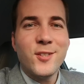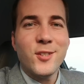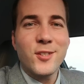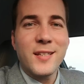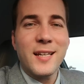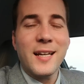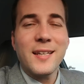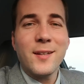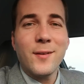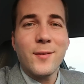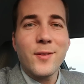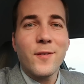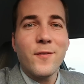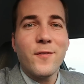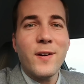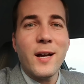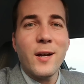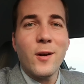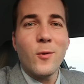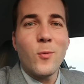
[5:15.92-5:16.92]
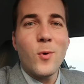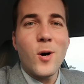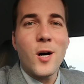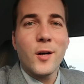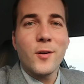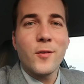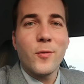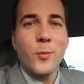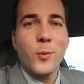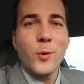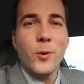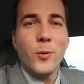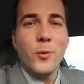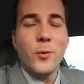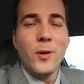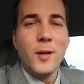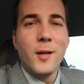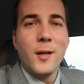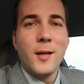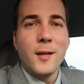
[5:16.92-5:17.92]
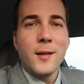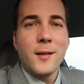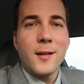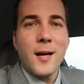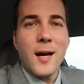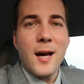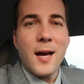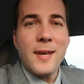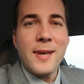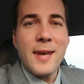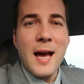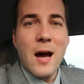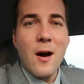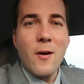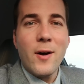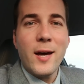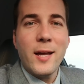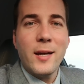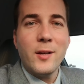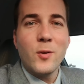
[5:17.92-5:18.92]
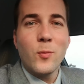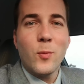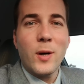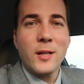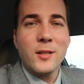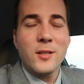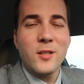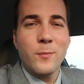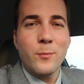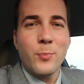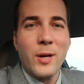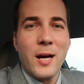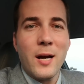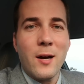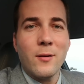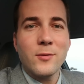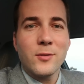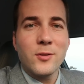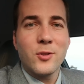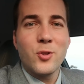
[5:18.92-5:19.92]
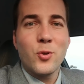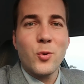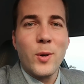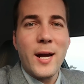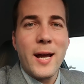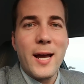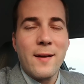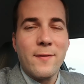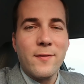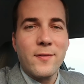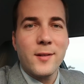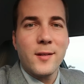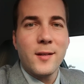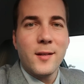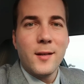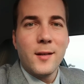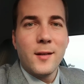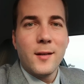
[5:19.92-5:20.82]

just got done with the final walkthrough. Uh, now headed to watch the Browns draft.